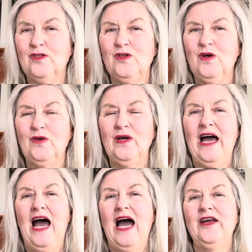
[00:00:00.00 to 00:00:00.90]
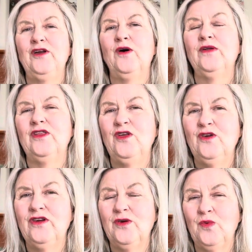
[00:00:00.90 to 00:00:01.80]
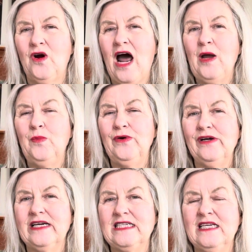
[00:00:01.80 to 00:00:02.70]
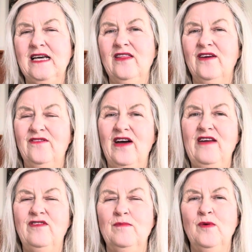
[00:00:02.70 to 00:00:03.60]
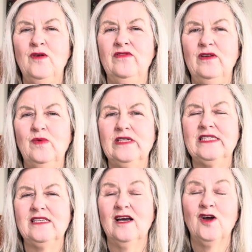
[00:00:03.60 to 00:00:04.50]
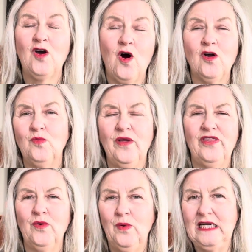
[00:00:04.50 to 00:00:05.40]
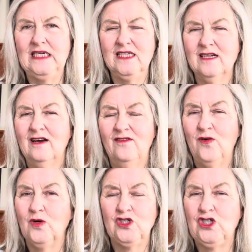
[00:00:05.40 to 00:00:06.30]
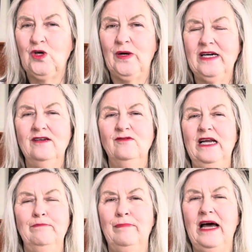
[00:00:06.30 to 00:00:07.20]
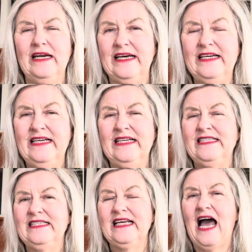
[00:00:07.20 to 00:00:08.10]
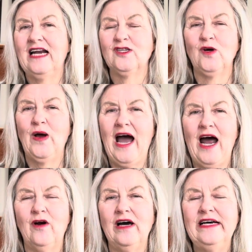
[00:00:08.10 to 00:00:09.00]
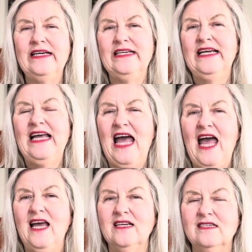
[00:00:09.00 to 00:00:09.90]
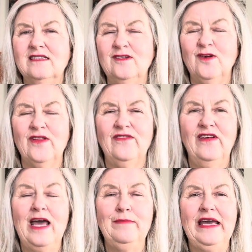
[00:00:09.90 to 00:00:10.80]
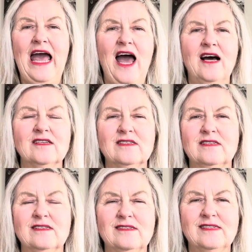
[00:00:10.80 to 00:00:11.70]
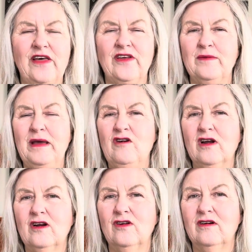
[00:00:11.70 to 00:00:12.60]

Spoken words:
You know, I know at the unit where I worked, the favourite movie was Gone with the Wind, for sure, Rhett Butler, Scarlett O'Hara, and, you know, the flaming house in Southern America